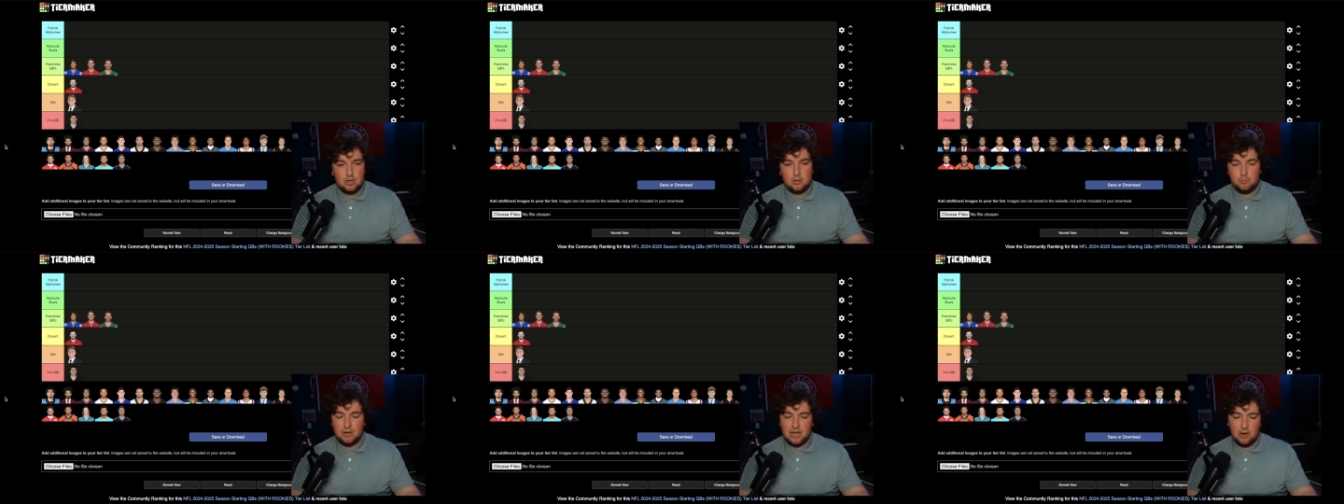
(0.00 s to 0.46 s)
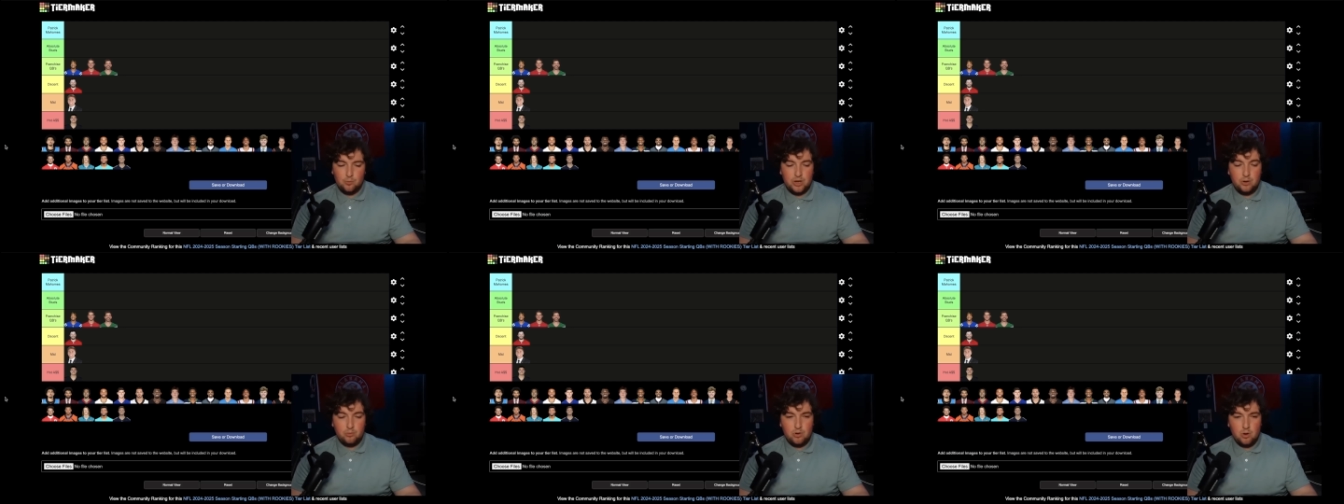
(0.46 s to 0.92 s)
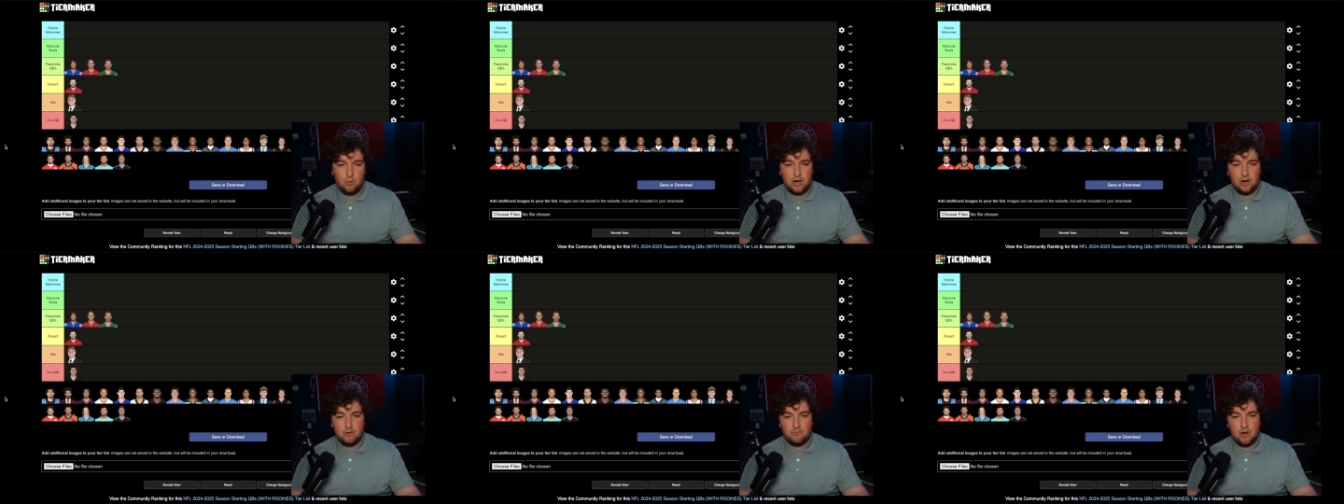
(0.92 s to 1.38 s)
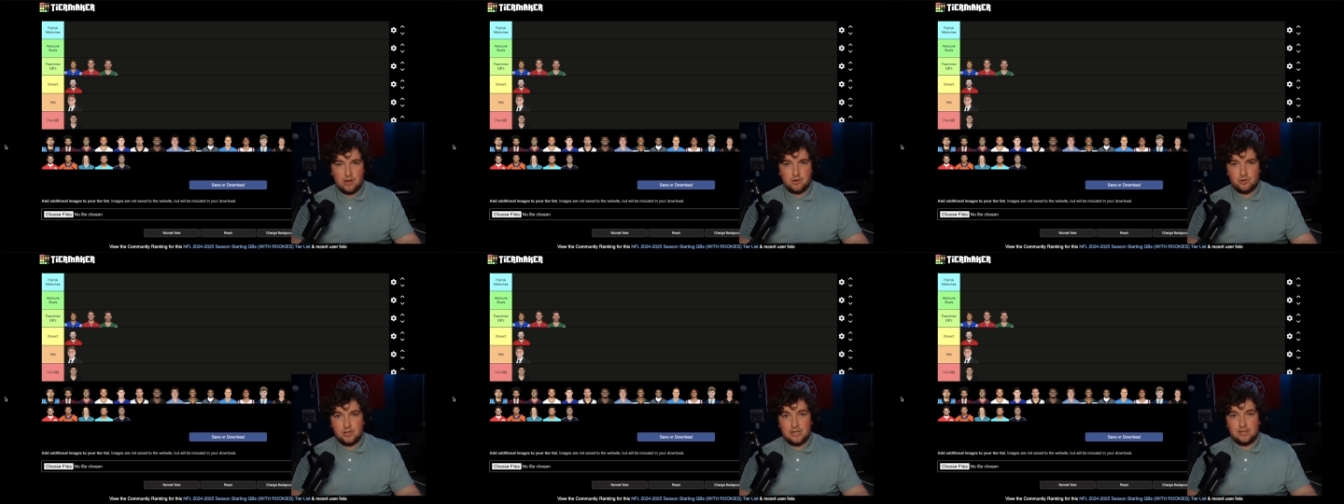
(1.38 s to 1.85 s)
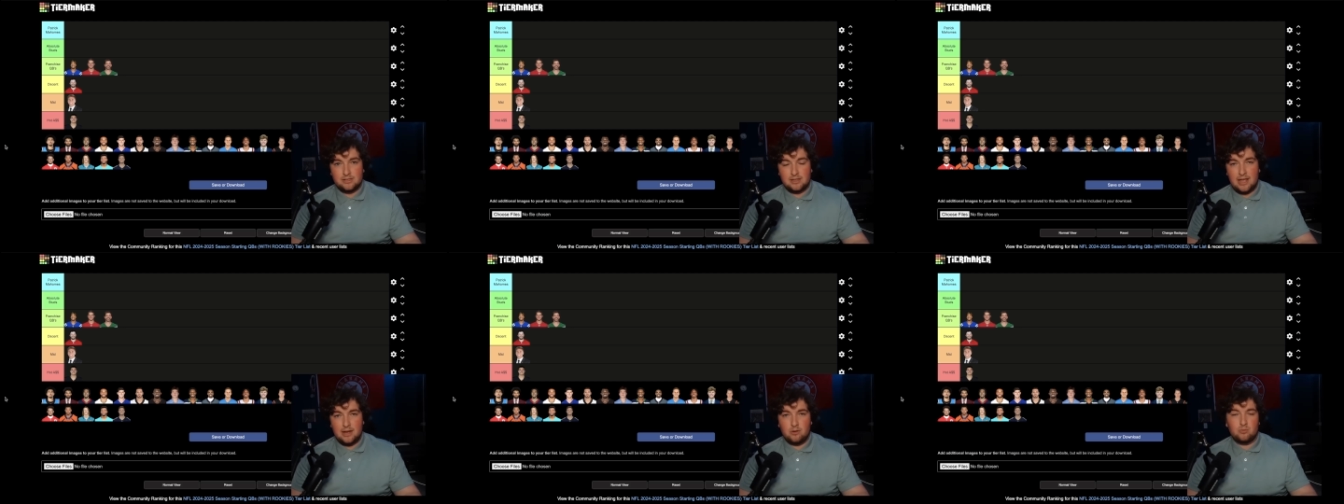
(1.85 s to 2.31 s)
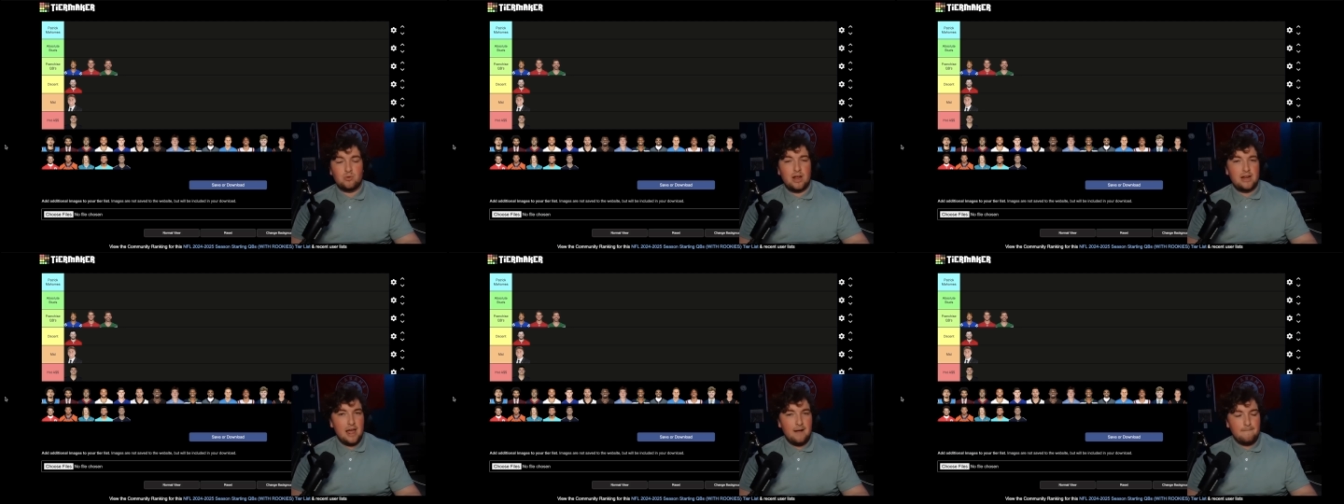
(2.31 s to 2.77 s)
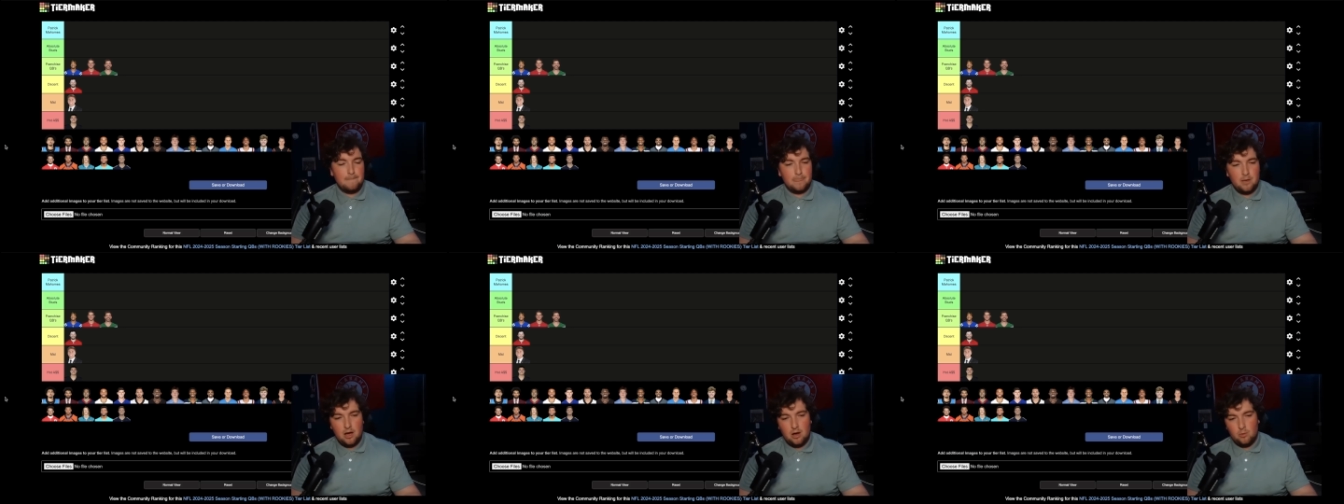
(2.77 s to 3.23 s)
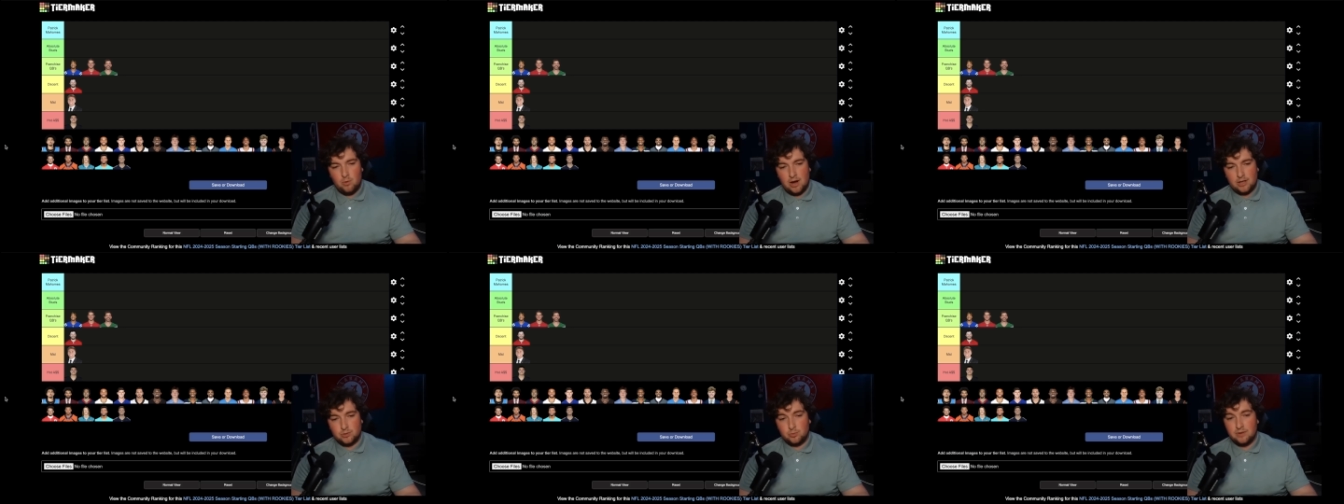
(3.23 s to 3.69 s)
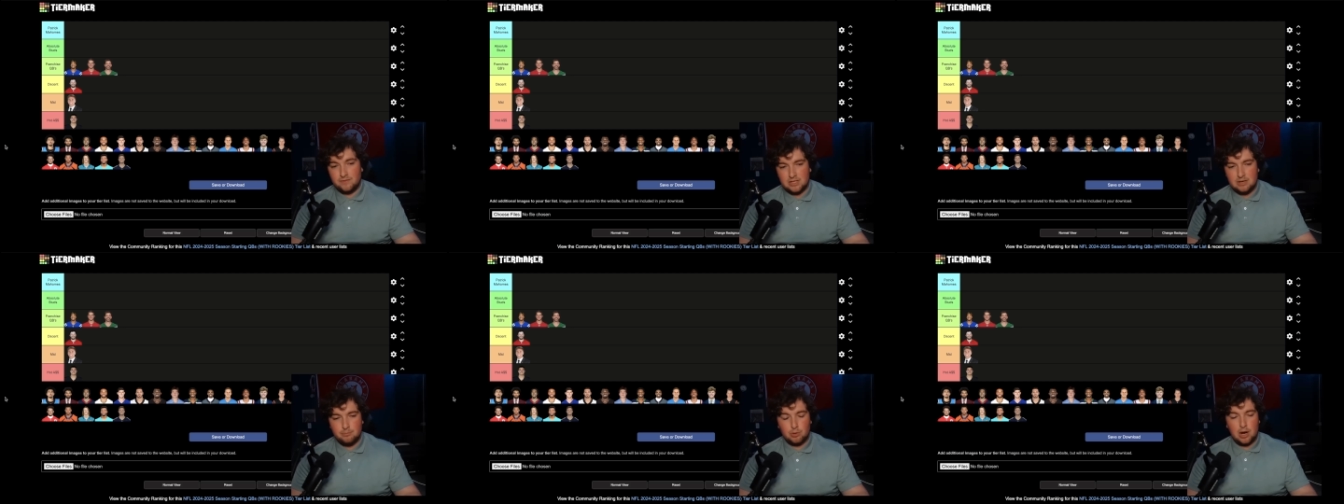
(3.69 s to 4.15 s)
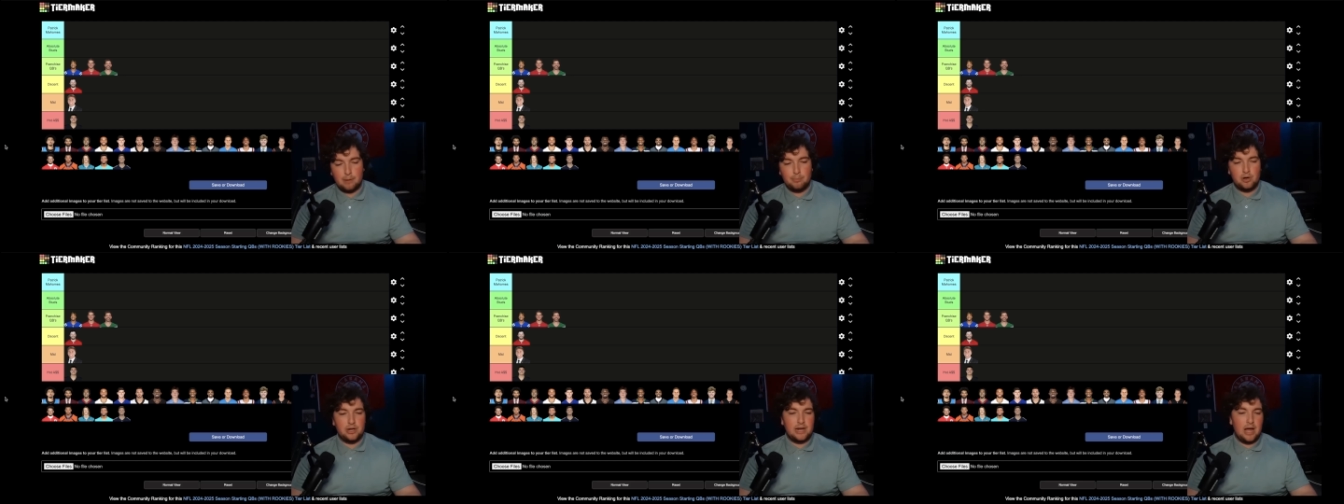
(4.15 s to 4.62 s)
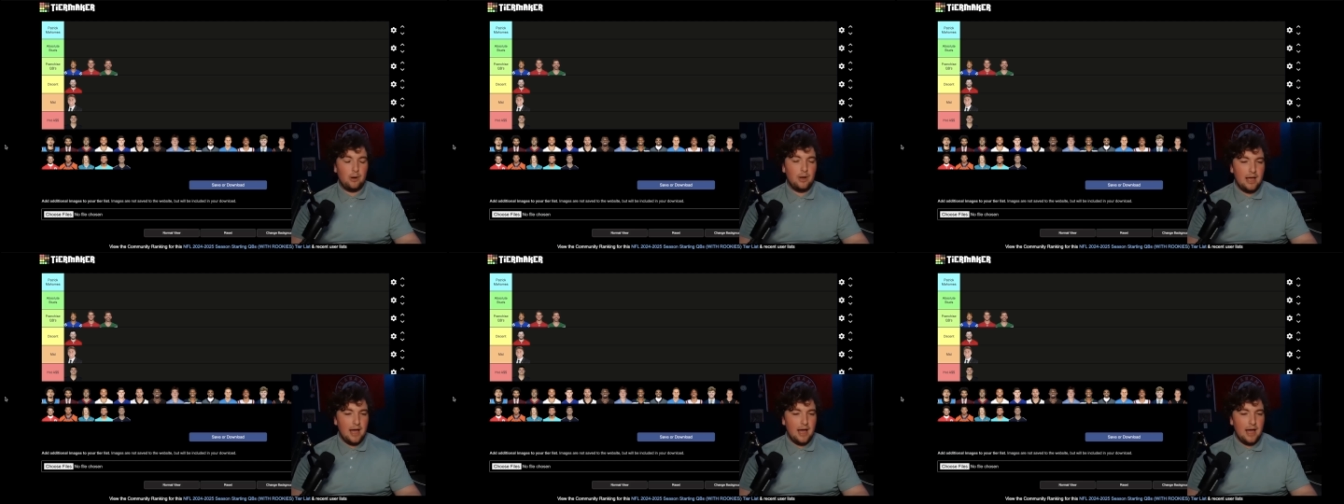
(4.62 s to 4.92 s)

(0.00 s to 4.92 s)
but again, we don't know what Aaron Rodgers is like right now, whereas we've seen Brock Purdy now.